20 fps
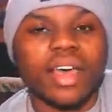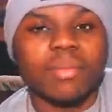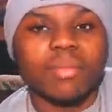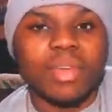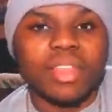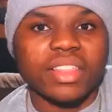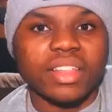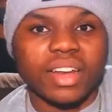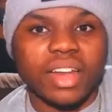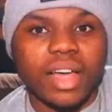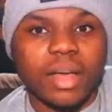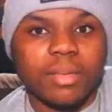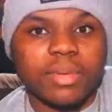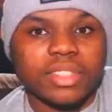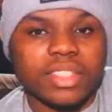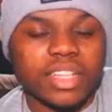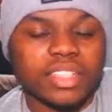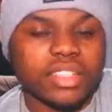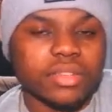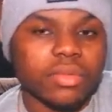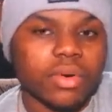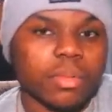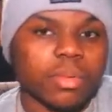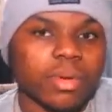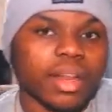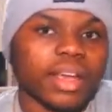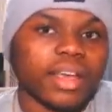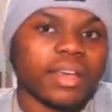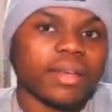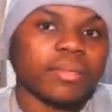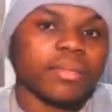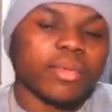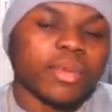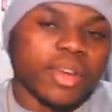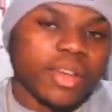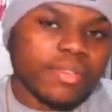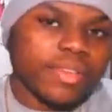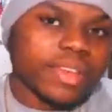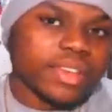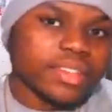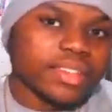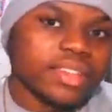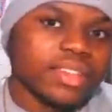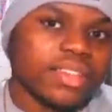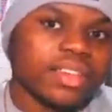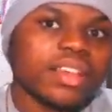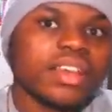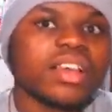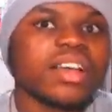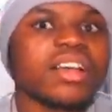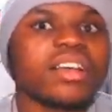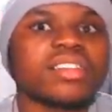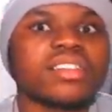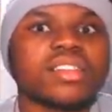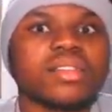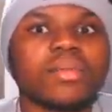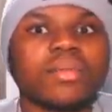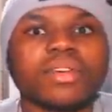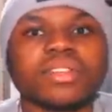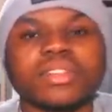in the lobbies that you were playing previously to the ones you're